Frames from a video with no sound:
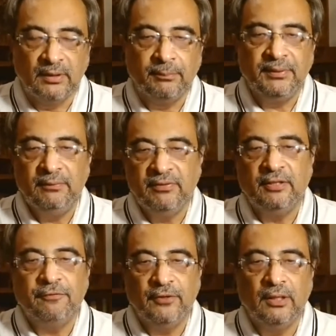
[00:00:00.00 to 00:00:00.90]
be
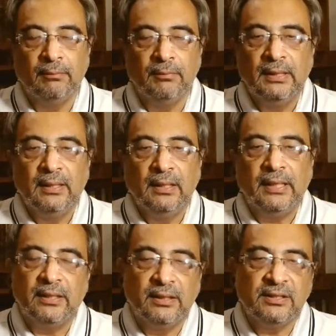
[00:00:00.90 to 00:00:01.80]
very firm
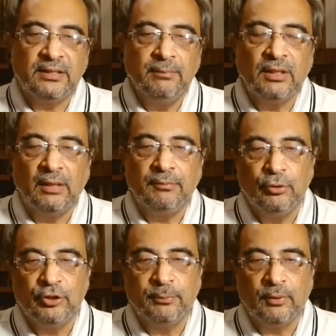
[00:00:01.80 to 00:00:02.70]
and at the same time
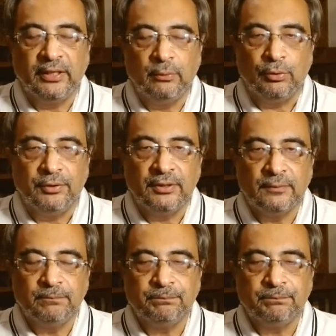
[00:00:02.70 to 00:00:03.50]
use polite words.